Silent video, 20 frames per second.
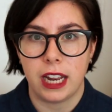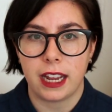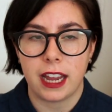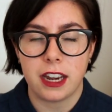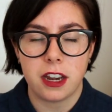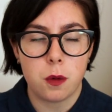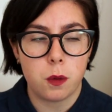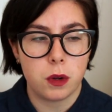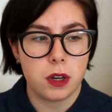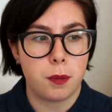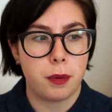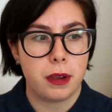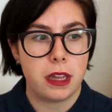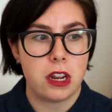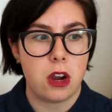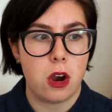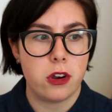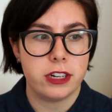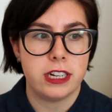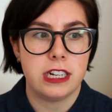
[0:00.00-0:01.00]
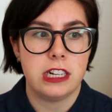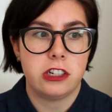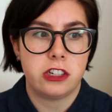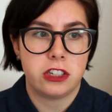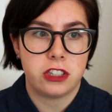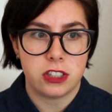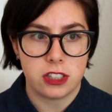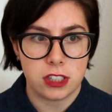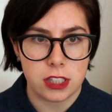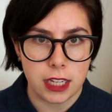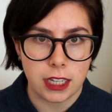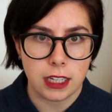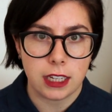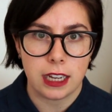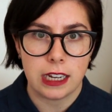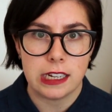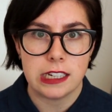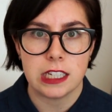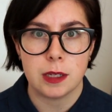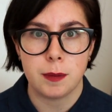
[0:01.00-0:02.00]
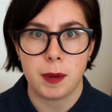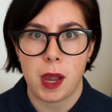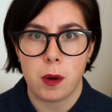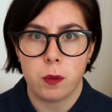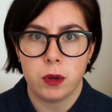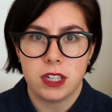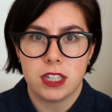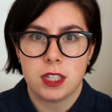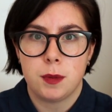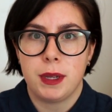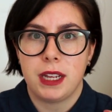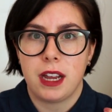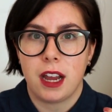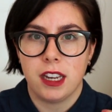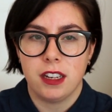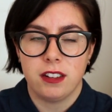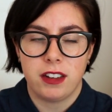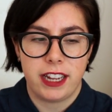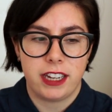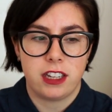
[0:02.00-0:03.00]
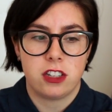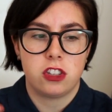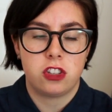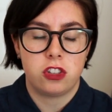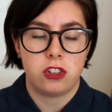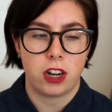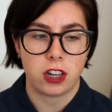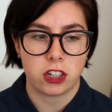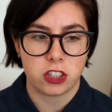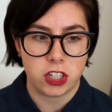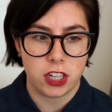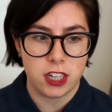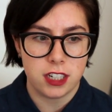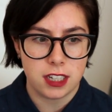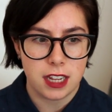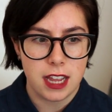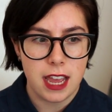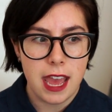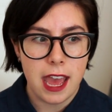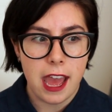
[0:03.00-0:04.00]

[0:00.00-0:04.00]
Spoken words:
Like, I don't want to put it on and it just sink into me. I want it to be kind of like structured.